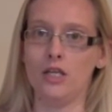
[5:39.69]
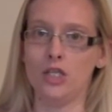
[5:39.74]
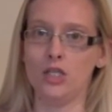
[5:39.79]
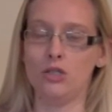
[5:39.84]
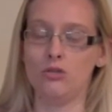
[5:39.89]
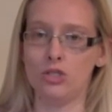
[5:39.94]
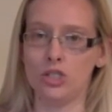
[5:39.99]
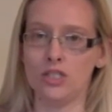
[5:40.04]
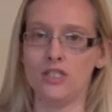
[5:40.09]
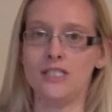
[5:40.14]

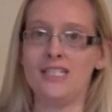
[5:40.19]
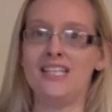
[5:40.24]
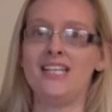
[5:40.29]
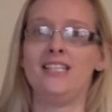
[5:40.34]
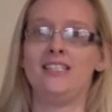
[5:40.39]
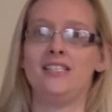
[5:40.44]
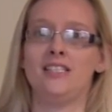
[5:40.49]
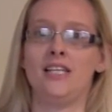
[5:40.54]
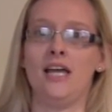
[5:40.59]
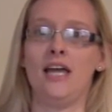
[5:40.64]
You just
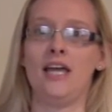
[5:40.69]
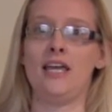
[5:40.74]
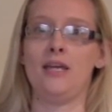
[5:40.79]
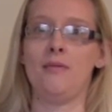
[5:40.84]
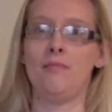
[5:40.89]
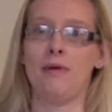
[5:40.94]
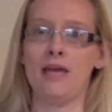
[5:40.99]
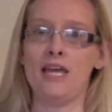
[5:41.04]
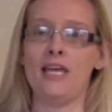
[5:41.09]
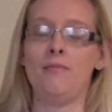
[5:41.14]
need to
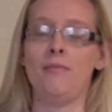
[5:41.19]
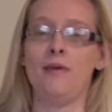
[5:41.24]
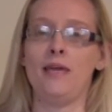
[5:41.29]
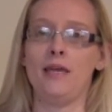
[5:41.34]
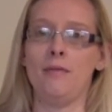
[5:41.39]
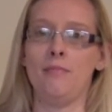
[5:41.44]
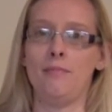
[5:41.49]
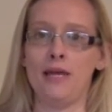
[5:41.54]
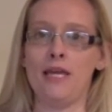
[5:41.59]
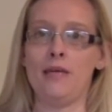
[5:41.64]
take
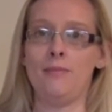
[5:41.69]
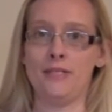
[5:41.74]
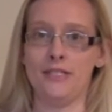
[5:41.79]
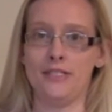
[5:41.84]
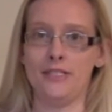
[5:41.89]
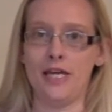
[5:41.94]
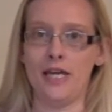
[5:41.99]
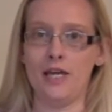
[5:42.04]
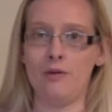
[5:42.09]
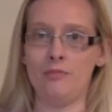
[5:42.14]
baby
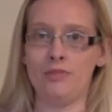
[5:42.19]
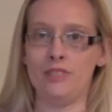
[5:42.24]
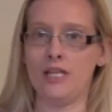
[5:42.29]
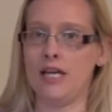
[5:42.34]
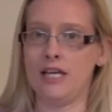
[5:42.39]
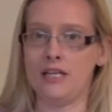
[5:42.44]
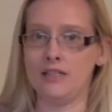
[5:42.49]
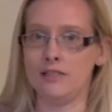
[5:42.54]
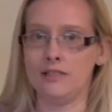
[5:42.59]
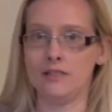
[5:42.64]
steps.
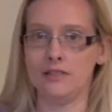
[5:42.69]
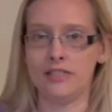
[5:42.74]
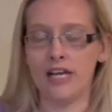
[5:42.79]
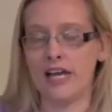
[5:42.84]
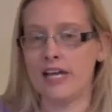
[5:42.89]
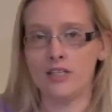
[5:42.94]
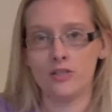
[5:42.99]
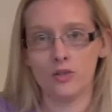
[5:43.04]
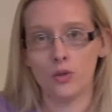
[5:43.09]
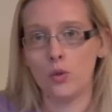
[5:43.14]

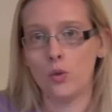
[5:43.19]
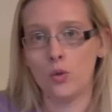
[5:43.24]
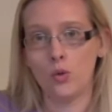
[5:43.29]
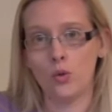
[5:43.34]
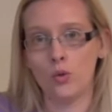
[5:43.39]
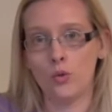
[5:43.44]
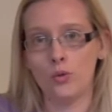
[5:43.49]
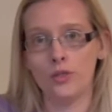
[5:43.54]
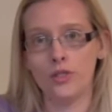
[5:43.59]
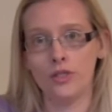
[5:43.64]
That is
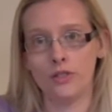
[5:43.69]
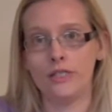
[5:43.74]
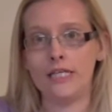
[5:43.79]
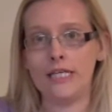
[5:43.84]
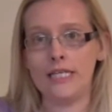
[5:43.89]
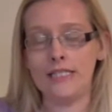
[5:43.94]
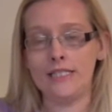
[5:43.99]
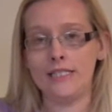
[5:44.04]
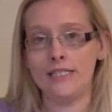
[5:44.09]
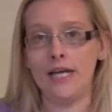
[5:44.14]
all you
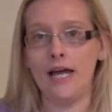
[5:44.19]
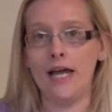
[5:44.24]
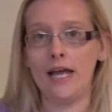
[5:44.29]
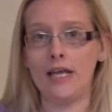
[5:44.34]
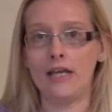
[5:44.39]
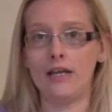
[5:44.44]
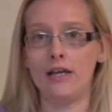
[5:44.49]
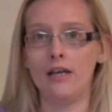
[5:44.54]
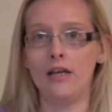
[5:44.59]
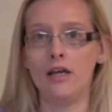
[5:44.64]
need to
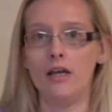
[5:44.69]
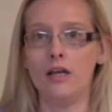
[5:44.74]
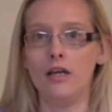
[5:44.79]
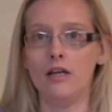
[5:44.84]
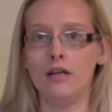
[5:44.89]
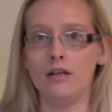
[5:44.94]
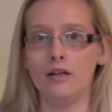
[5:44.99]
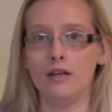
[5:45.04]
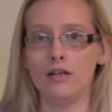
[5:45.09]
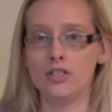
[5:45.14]
take.
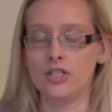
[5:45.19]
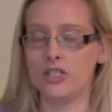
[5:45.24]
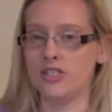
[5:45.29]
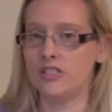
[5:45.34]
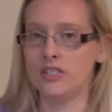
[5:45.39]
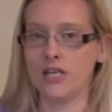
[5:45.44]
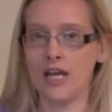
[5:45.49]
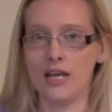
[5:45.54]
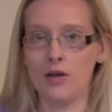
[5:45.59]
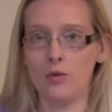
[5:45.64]

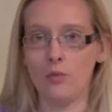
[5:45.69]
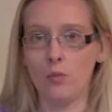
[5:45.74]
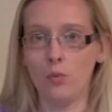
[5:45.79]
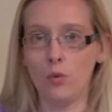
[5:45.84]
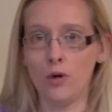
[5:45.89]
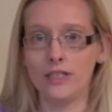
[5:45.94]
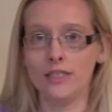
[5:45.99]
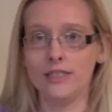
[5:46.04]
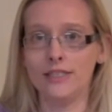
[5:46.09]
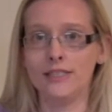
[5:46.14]
Just take
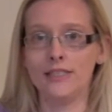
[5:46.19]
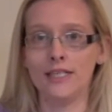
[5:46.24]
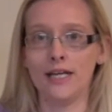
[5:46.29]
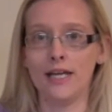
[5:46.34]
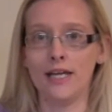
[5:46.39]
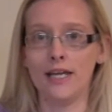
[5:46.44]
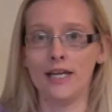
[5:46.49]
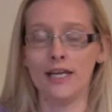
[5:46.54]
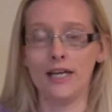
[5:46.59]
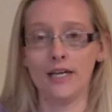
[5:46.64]
one
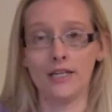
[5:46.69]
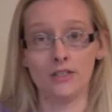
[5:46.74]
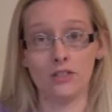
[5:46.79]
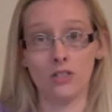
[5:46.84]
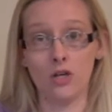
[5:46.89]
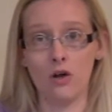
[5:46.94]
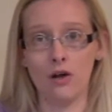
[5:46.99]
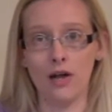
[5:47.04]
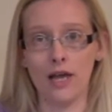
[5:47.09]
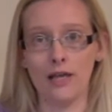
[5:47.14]
day at a
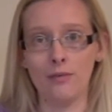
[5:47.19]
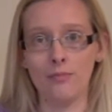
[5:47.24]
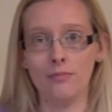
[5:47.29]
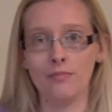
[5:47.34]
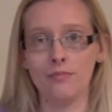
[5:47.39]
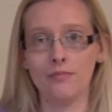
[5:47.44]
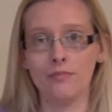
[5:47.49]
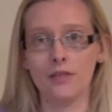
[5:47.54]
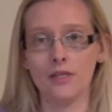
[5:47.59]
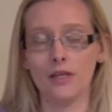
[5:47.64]

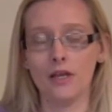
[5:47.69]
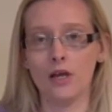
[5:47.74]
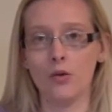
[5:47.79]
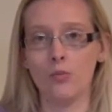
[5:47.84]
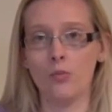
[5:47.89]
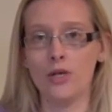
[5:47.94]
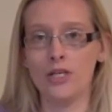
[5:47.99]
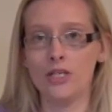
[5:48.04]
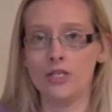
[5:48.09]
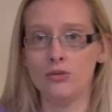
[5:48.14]
time,
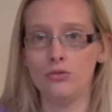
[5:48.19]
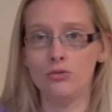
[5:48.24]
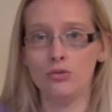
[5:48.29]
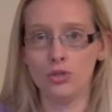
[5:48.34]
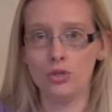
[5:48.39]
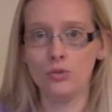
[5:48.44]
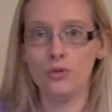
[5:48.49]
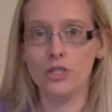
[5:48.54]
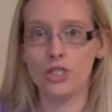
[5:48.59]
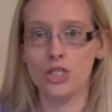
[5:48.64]
and when you
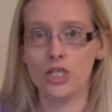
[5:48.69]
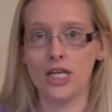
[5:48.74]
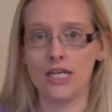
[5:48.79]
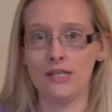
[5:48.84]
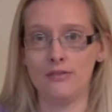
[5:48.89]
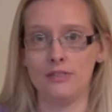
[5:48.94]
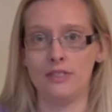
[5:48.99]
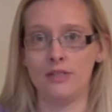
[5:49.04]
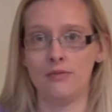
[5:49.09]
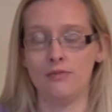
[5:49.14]
do
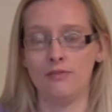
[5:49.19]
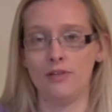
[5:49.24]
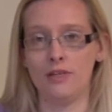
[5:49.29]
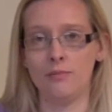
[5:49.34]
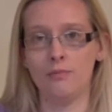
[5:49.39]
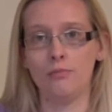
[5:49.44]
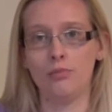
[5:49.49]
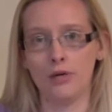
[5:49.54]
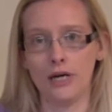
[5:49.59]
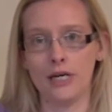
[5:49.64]
achieve
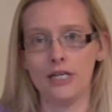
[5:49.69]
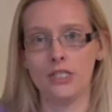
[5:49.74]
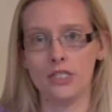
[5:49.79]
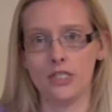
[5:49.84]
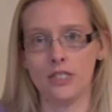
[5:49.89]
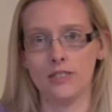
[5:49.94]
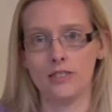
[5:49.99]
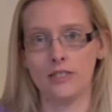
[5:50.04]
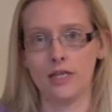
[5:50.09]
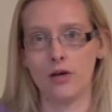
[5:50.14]
something, praise
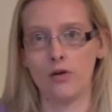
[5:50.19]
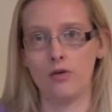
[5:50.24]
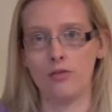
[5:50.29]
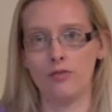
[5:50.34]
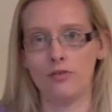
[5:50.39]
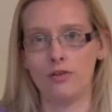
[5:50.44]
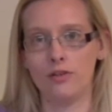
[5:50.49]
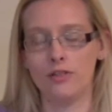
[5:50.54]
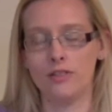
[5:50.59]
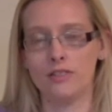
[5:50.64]

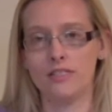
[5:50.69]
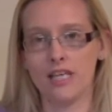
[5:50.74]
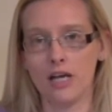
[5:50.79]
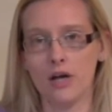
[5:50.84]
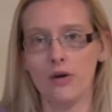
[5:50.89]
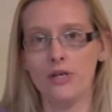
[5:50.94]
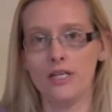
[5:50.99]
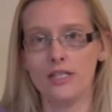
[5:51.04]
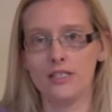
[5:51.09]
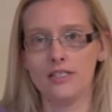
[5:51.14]
yourself.
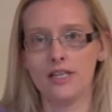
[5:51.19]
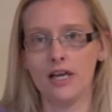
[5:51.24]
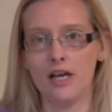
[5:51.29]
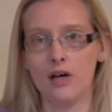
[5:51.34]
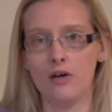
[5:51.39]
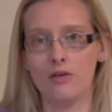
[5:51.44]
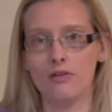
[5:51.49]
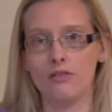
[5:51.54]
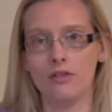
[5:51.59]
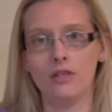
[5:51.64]
Tell
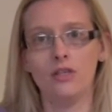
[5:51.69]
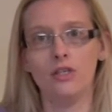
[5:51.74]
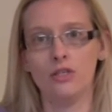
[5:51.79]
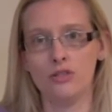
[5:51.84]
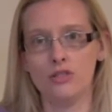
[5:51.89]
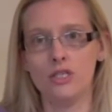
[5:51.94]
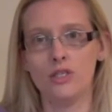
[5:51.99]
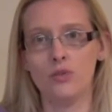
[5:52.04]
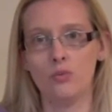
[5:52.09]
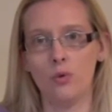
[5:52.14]
yourself you
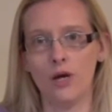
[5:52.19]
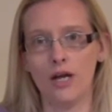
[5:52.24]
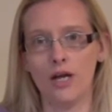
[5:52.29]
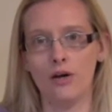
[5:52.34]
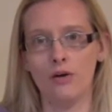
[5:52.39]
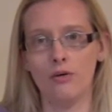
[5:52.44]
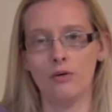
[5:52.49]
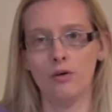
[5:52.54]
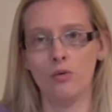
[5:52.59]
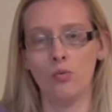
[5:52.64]
did
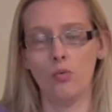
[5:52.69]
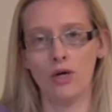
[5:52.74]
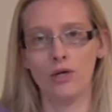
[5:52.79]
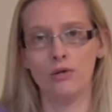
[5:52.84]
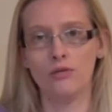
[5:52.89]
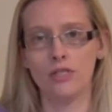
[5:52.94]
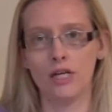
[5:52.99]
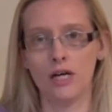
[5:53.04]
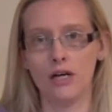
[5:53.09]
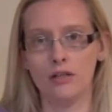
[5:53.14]
well
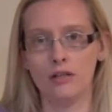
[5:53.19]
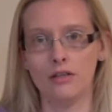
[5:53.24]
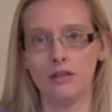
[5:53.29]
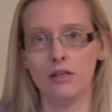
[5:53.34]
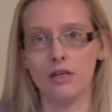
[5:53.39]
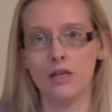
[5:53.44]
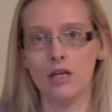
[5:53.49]
done.